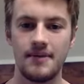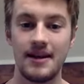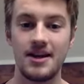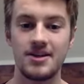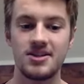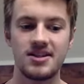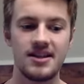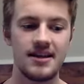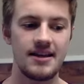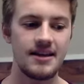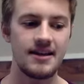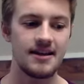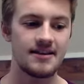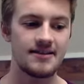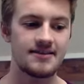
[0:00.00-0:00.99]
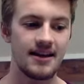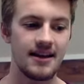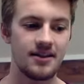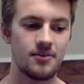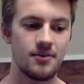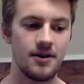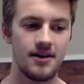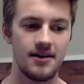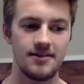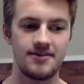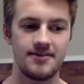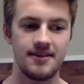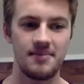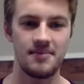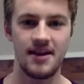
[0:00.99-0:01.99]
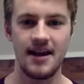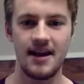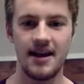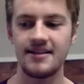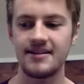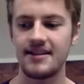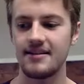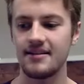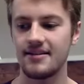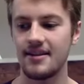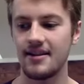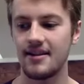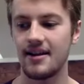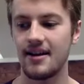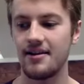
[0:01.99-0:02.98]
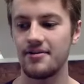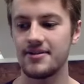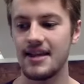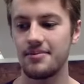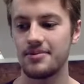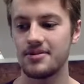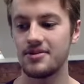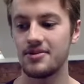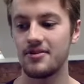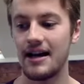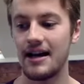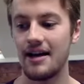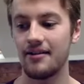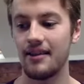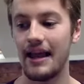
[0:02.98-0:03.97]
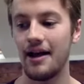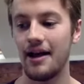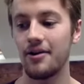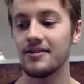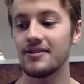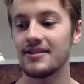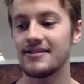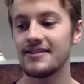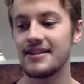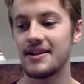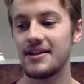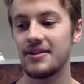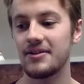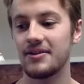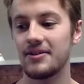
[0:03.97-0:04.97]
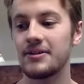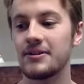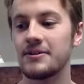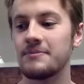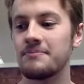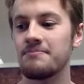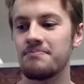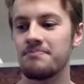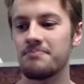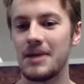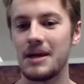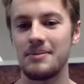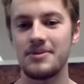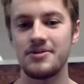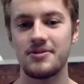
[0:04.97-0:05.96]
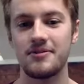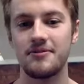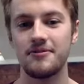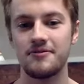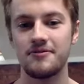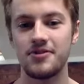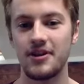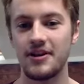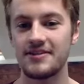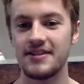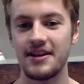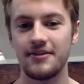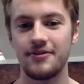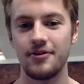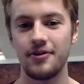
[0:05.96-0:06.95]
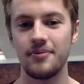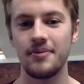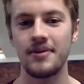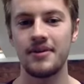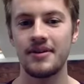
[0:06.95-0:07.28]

actually saying the words "I'm gay," I didn't think I was able to do that out loud until maybe sort of during sixth form.